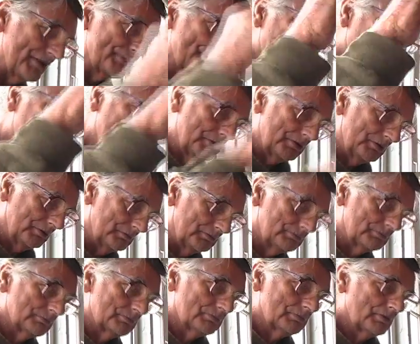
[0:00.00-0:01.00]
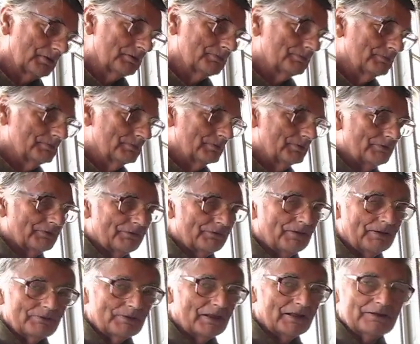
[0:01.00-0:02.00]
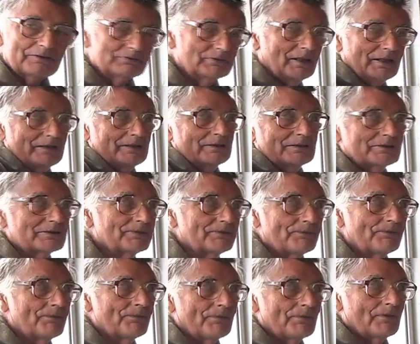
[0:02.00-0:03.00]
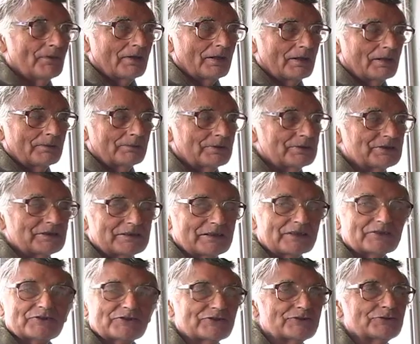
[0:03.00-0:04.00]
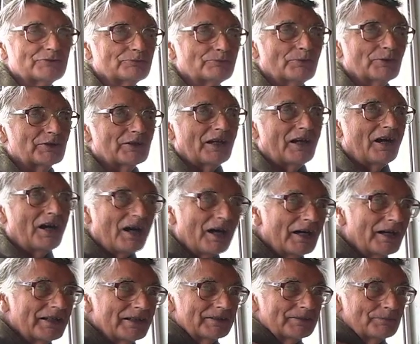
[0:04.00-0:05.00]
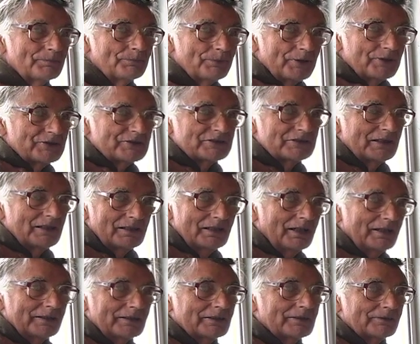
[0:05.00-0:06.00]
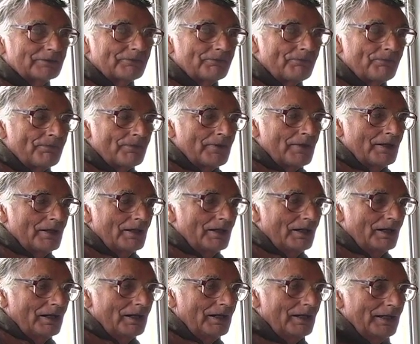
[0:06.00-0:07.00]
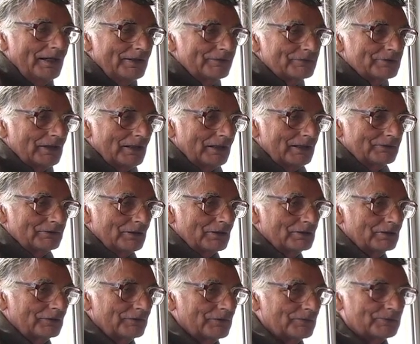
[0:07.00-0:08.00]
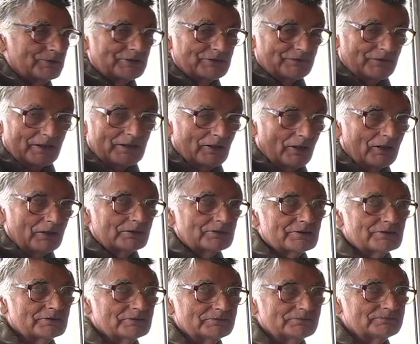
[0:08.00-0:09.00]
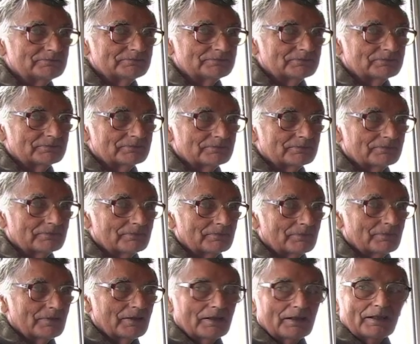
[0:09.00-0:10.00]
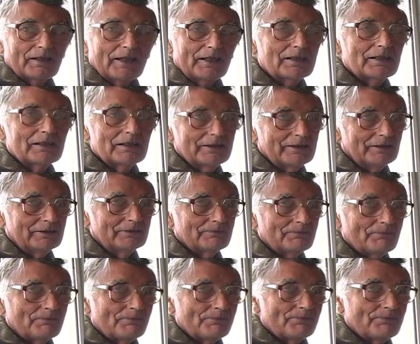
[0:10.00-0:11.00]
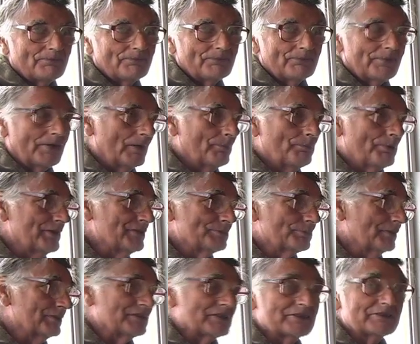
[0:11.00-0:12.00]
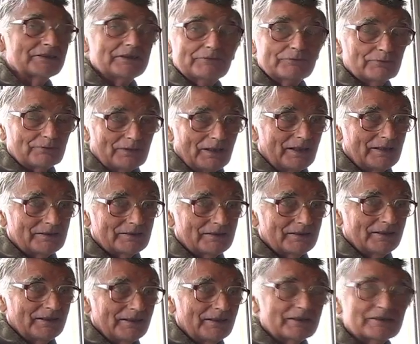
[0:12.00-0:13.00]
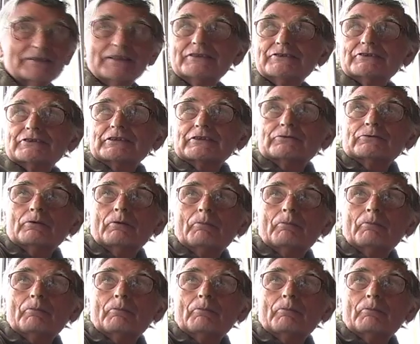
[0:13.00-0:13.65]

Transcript: pot. Right. But I don't like it because it doesn't suit what I personally like. I have to have a coffee which is very hot and clear. Now, press pot doesn't give you that. Mm-hmm. It tends to give you a